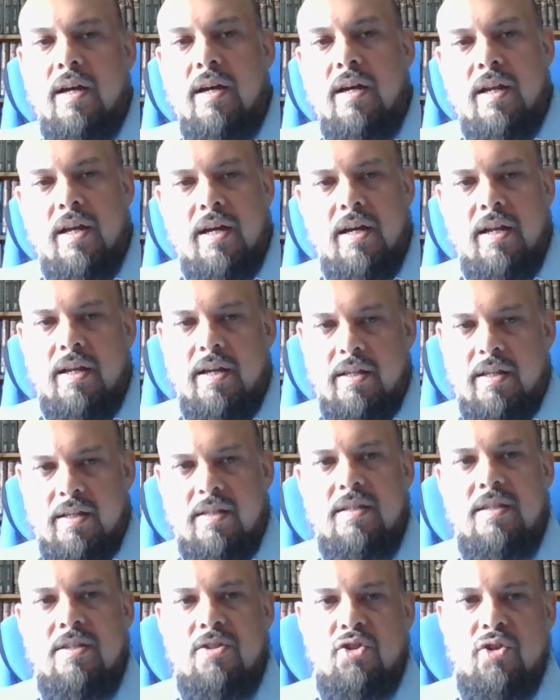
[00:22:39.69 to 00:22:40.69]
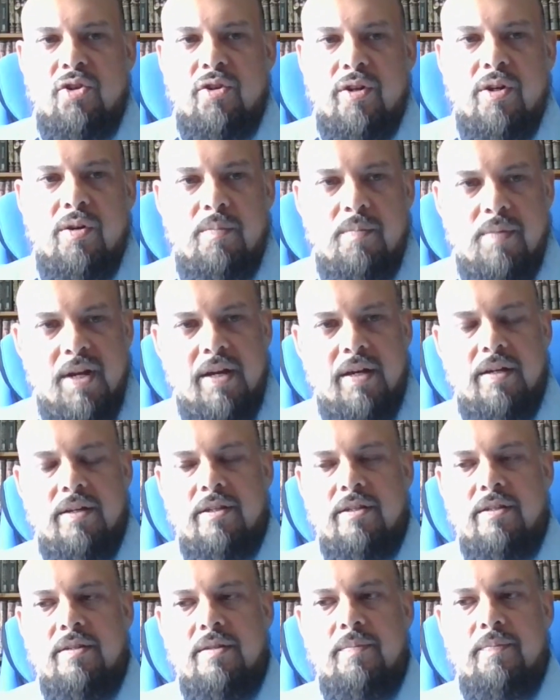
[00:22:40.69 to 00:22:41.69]
halal and that is Sharia
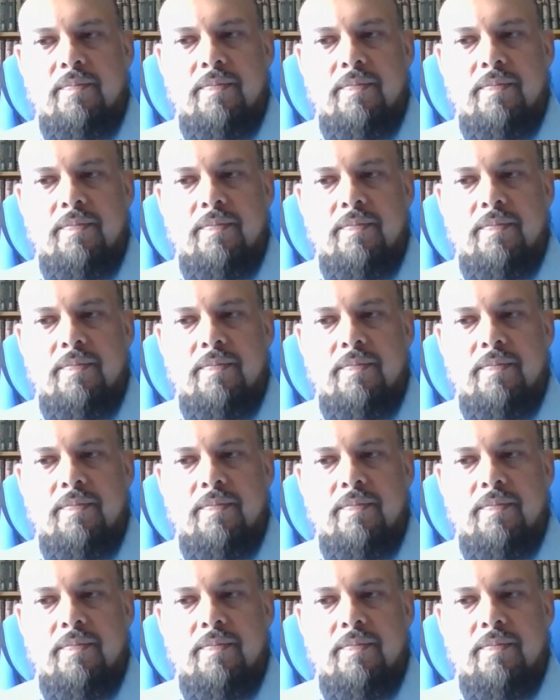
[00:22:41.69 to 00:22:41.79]
compliant.